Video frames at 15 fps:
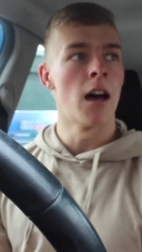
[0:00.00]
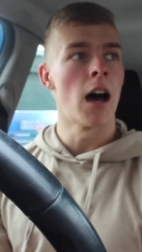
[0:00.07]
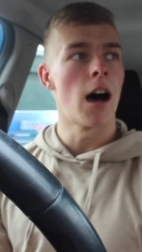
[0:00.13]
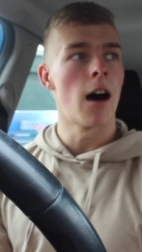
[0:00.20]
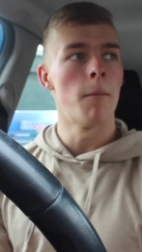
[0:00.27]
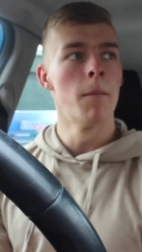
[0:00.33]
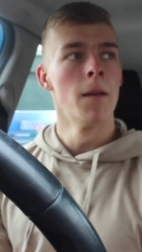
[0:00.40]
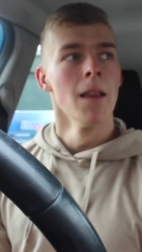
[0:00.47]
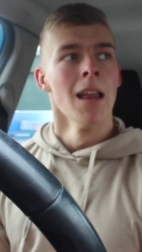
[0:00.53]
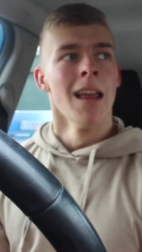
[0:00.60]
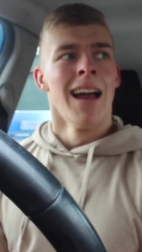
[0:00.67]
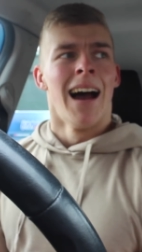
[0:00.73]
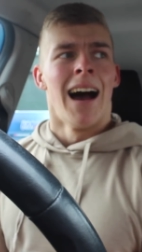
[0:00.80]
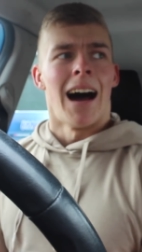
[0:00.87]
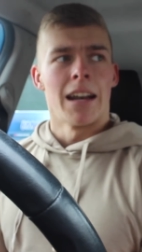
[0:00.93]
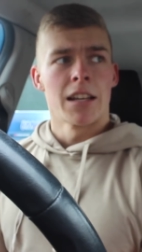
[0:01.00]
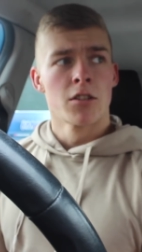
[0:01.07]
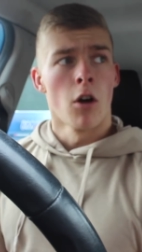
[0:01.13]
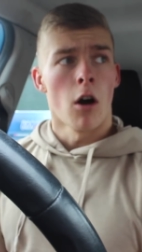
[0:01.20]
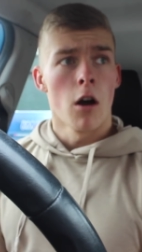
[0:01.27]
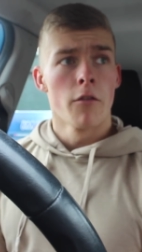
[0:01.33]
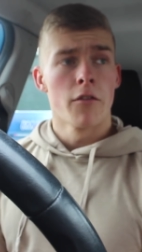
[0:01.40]
Um, and it's
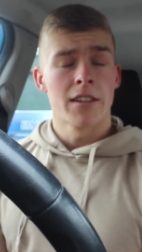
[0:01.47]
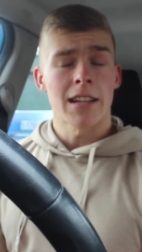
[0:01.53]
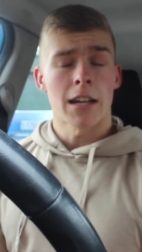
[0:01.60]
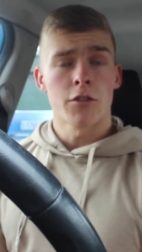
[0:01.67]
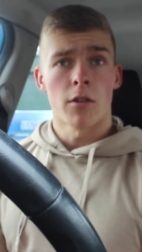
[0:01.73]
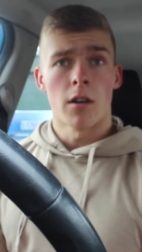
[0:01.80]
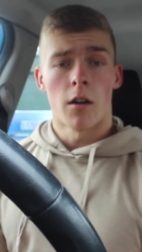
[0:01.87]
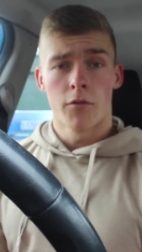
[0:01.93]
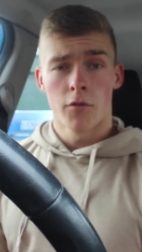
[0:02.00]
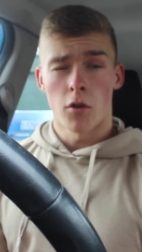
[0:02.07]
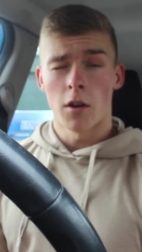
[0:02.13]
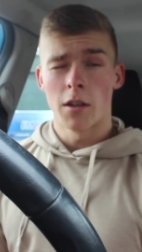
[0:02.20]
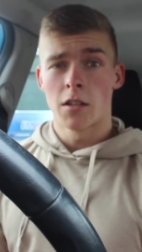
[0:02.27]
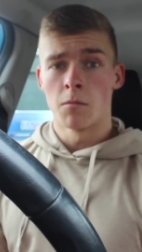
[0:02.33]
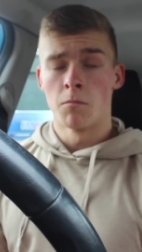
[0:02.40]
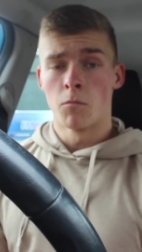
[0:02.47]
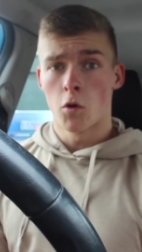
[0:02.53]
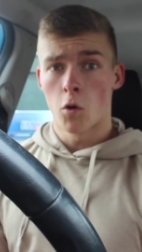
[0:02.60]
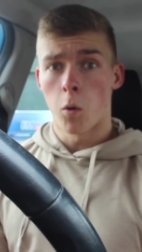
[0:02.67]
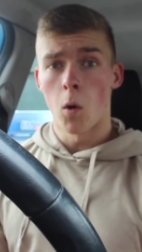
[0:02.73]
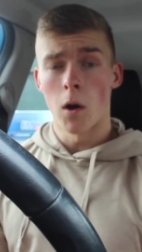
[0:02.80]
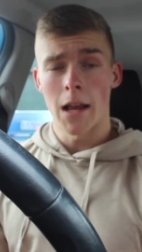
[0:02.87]
not over-exaggerating. I've tried some
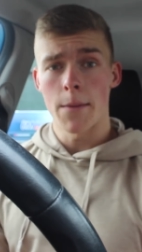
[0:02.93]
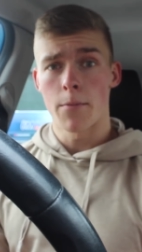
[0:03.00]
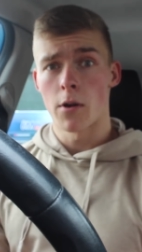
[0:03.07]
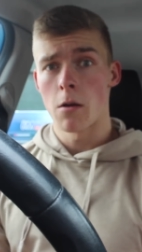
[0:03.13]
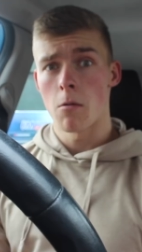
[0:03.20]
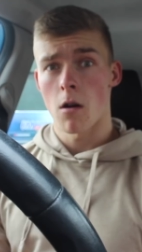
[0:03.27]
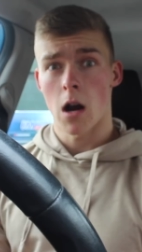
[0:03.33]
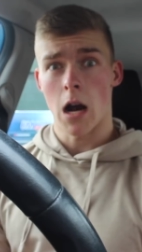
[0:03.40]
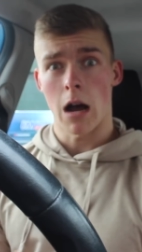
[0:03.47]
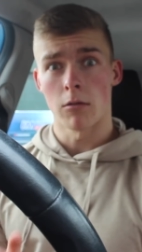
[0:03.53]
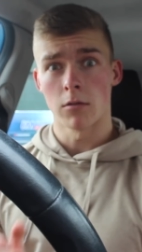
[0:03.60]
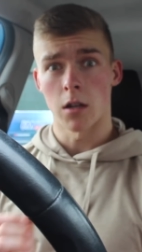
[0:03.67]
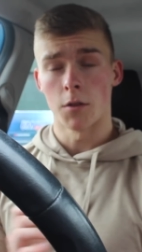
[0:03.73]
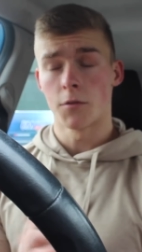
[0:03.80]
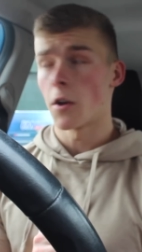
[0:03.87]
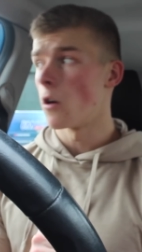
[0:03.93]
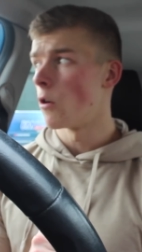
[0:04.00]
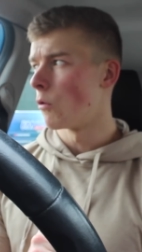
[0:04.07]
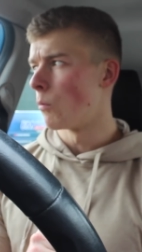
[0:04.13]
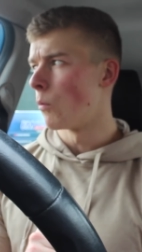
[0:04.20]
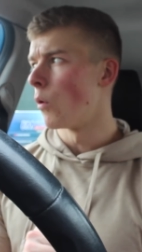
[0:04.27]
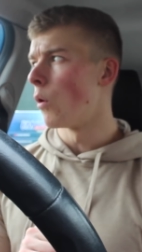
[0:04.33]
quality pre-workouts like
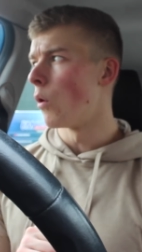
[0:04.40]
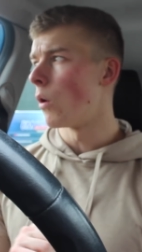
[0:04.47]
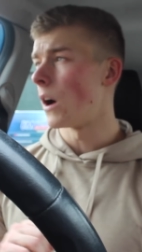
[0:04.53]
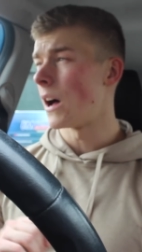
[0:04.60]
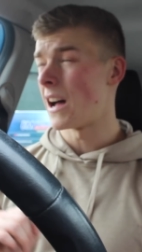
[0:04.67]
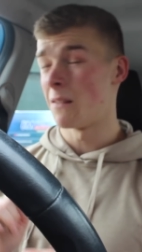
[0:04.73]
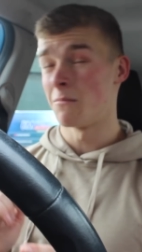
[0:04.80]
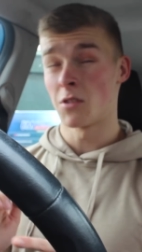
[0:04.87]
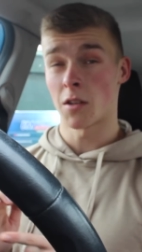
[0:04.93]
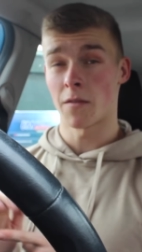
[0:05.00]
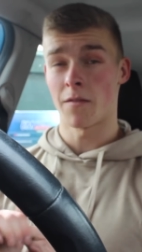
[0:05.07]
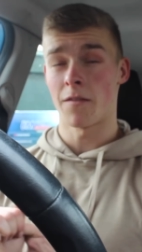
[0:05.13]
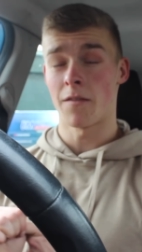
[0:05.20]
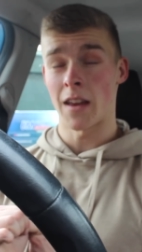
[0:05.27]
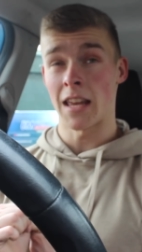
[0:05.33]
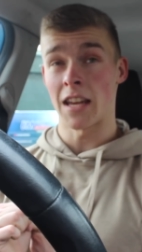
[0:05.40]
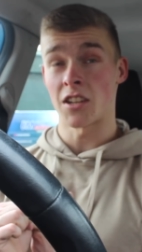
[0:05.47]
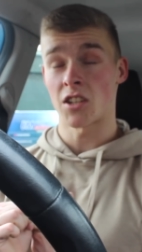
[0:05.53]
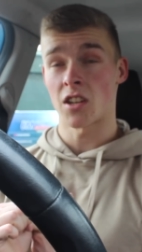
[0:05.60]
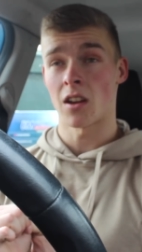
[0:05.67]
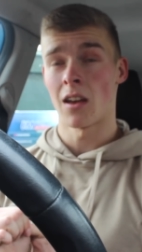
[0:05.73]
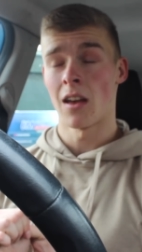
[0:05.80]
Total War, um, just
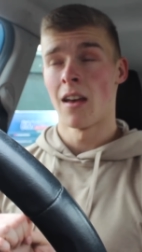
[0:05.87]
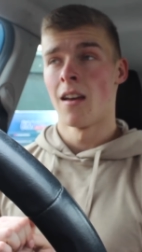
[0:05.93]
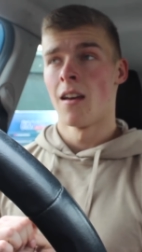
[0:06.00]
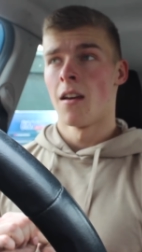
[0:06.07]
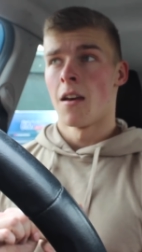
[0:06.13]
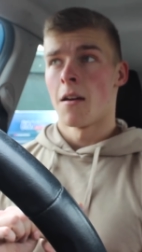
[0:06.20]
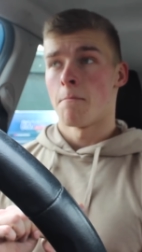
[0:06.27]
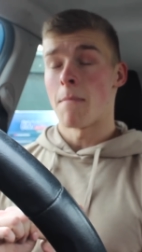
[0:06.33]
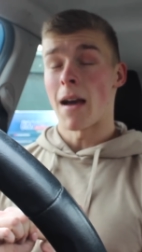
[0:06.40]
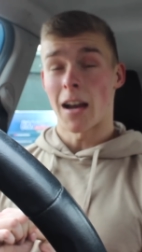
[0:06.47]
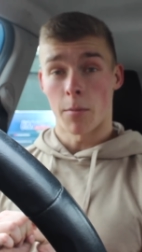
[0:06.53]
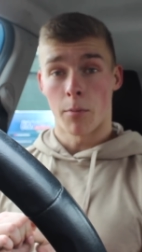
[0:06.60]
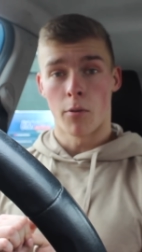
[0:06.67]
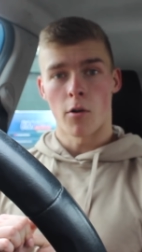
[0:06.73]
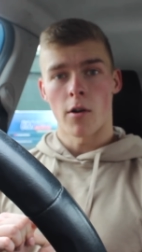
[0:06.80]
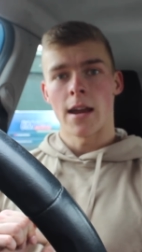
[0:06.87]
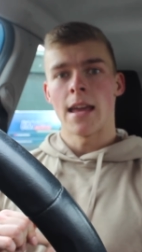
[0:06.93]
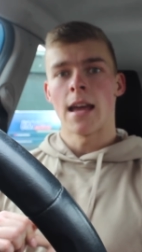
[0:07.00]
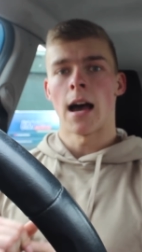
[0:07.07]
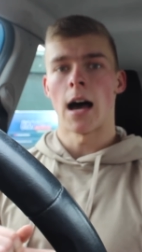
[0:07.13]
finished Mega Pre.